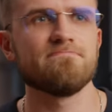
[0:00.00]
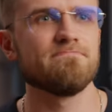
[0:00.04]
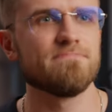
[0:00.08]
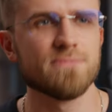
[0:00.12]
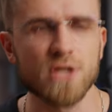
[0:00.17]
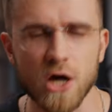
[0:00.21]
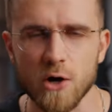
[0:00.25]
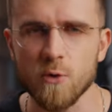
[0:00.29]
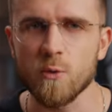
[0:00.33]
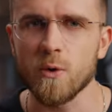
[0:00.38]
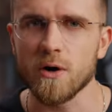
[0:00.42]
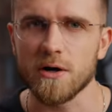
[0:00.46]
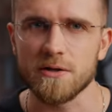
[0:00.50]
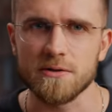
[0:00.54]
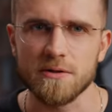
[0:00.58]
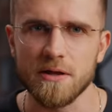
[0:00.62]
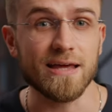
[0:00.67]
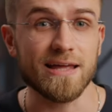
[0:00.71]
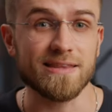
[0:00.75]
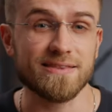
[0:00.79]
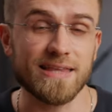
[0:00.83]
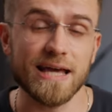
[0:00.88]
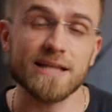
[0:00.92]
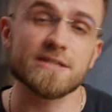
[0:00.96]
no one.
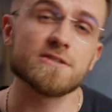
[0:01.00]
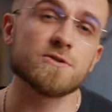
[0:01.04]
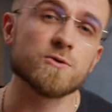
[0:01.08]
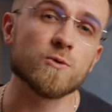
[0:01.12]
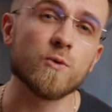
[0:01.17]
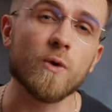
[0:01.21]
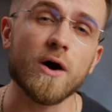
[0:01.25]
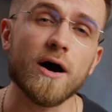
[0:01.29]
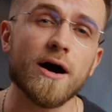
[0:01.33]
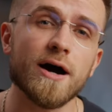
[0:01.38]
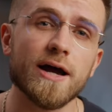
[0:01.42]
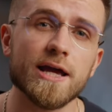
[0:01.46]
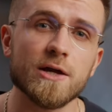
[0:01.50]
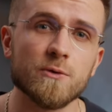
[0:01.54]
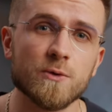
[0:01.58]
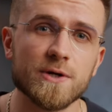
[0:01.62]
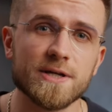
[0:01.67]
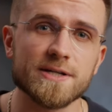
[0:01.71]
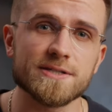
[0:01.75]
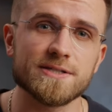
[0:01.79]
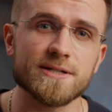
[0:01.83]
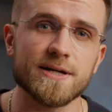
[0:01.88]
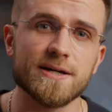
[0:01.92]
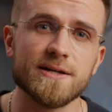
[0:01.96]
And that's why we
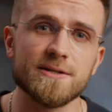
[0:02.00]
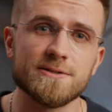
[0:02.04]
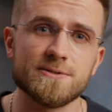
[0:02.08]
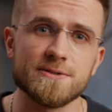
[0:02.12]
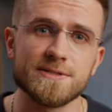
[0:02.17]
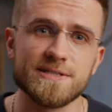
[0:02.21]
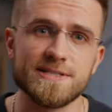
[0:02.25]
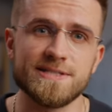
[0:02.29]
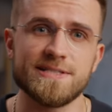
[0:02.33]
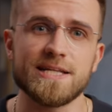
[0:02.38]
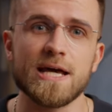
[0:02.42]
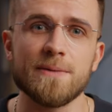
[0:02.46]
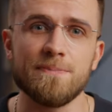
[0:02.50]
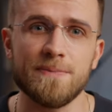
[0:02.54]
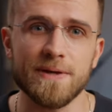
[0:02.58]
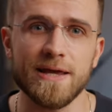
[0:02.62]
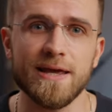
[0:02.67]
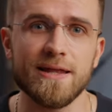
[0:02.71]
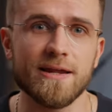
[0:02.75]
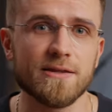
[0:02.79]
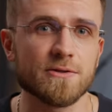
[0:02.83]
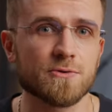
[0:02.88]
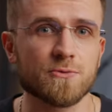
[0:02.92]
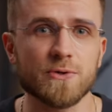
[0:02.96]
decided to step
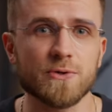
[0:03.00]
in and